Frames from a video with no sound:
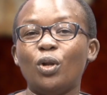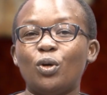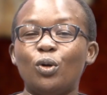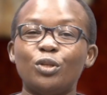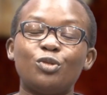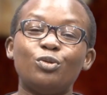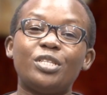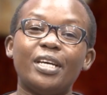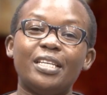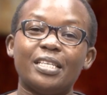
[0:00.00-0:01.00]
go through
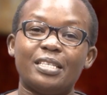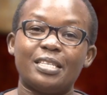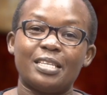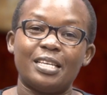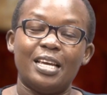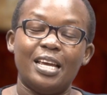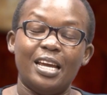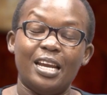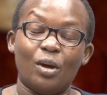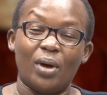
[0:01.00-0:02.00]
changes
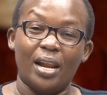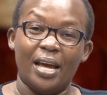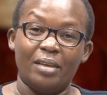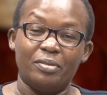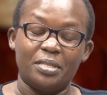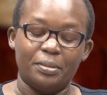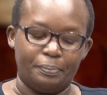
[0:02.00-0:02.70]
in our lives.